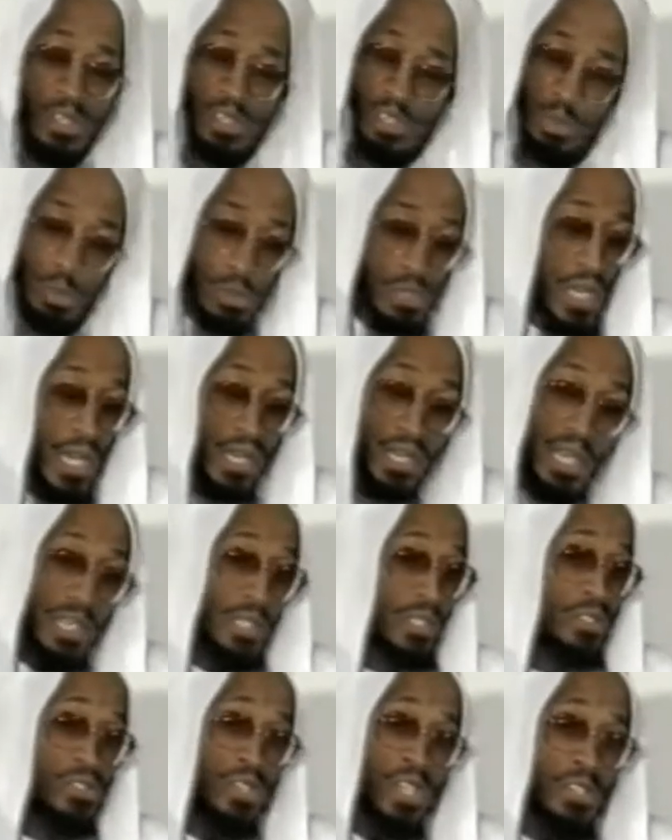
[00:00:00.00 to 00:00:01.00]
you would not
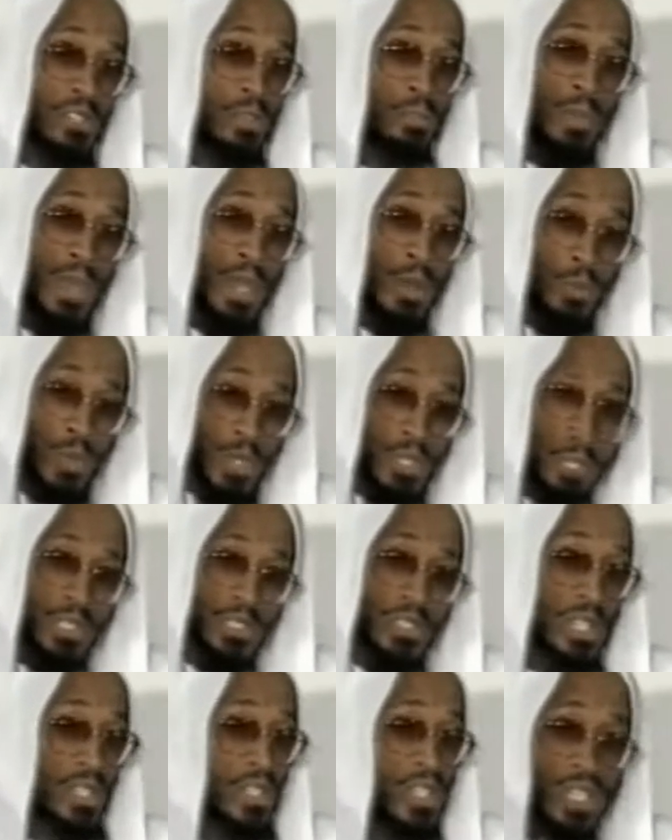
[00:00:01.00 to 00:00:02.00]
hesitate to bear
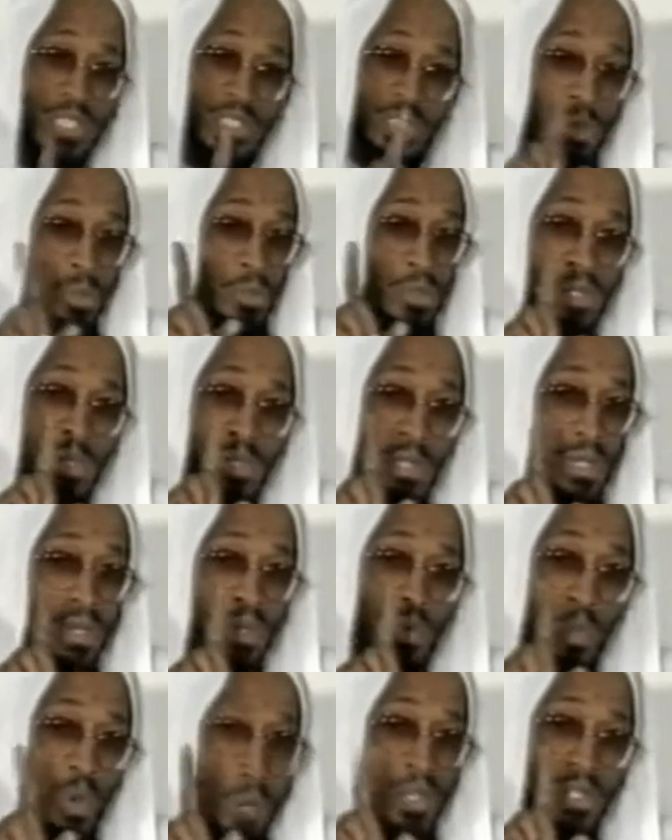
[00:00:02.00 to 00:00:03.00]
witness that there's only
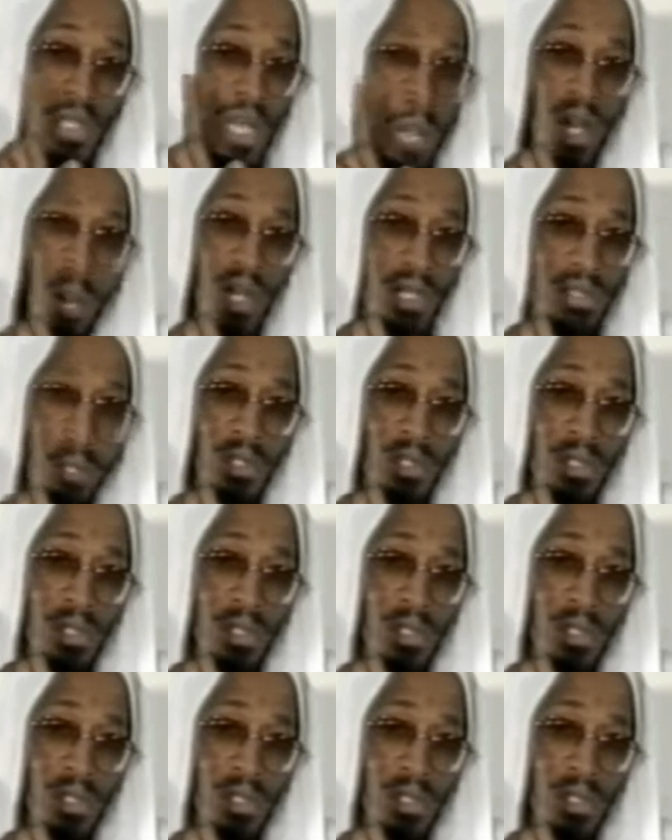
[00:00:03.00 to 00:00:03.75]
one God.